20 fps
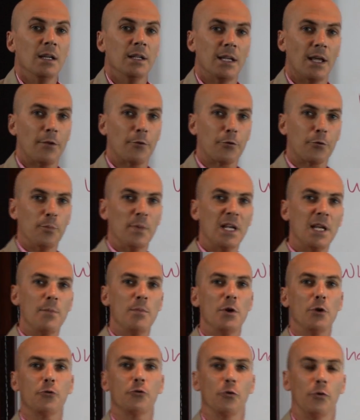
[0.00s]
Now, there's many
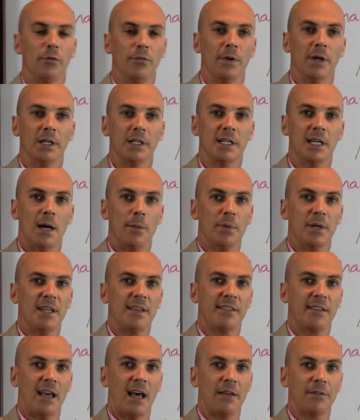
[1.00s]
mutual fund
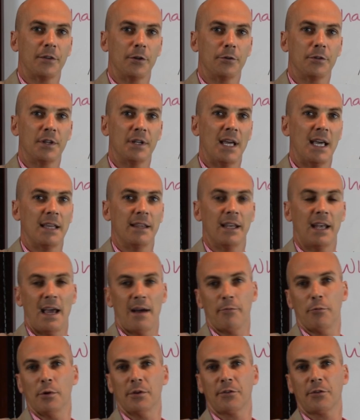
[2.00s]
companies out there today that
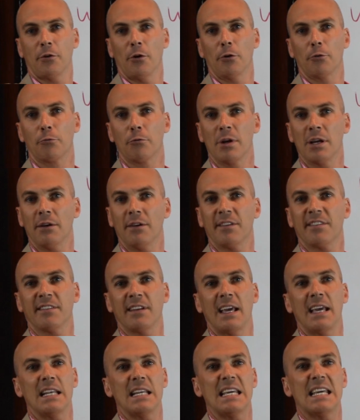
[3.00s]
have what's called real
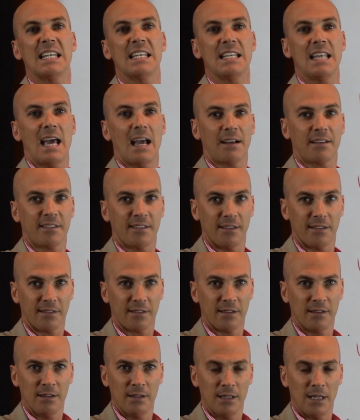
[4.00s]
estate
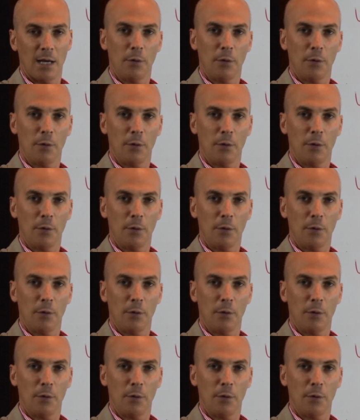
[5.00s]
indexes.